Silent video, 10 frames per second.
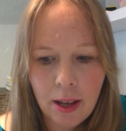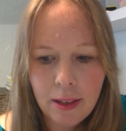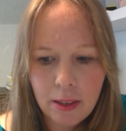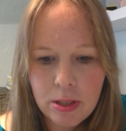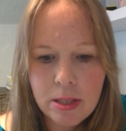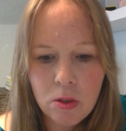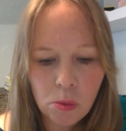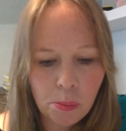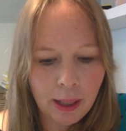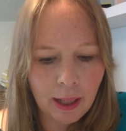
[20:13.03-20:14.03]
there is
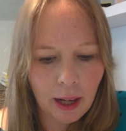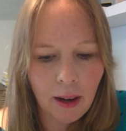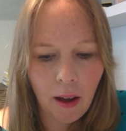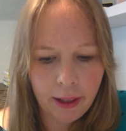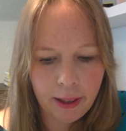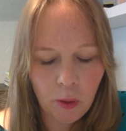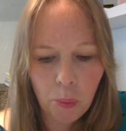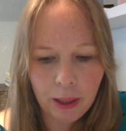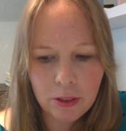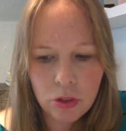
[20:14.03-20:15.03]
normally a line at
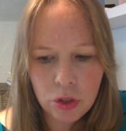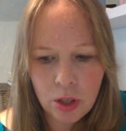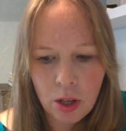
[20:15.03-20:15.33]
which